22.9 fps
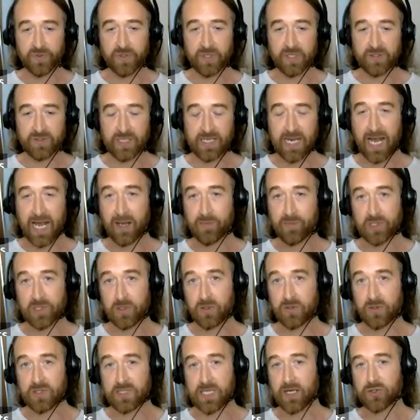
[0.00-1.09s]
It's an
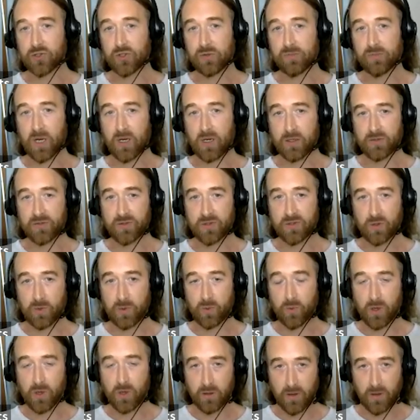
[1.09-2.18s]
absolute statute bar, so we
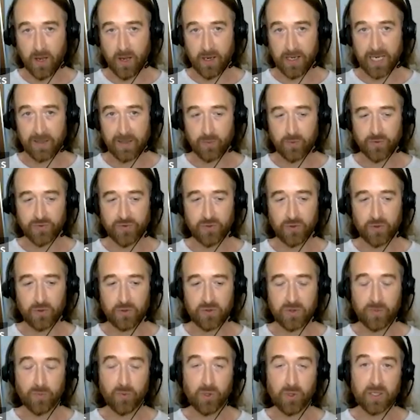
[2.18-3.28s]
were unable
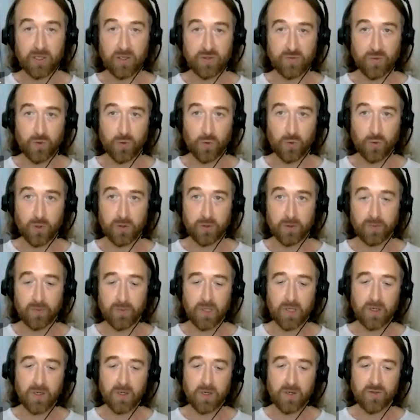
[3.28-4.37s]
to bring those forward.
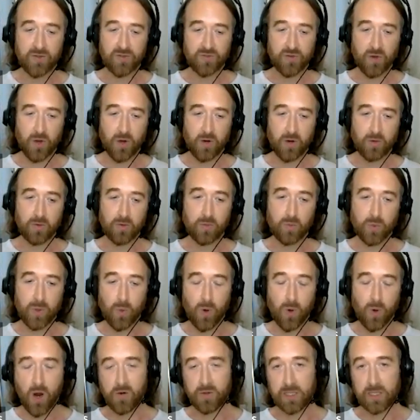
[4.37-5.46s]
So we
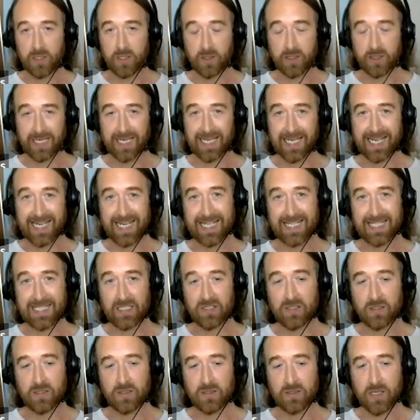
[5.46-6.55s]
were only looking at
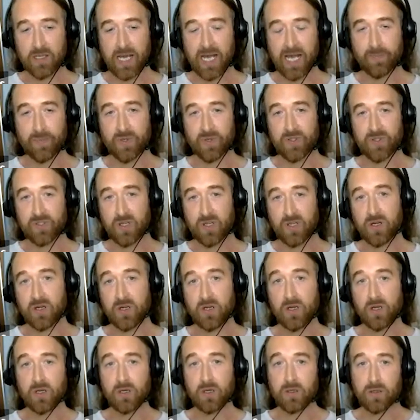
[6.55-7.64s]
incidents that happened
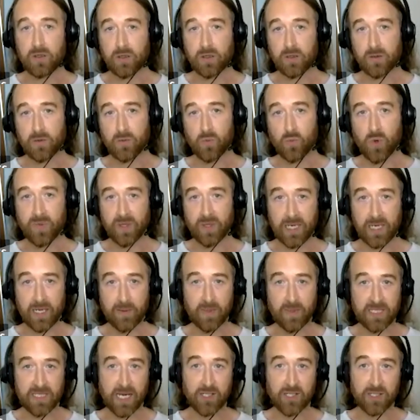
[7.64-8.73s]
when the
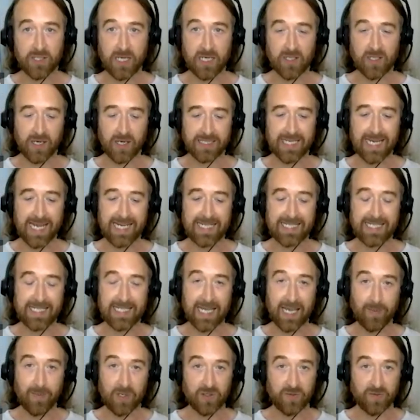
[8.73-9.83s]
Limitation Act 1980
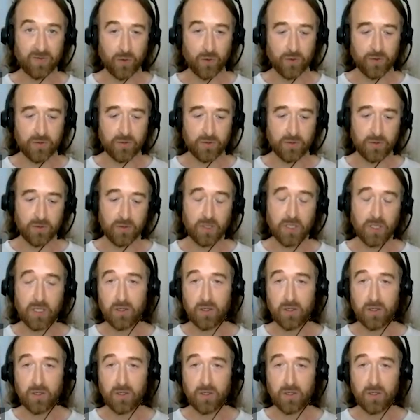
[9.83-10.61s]
came into force,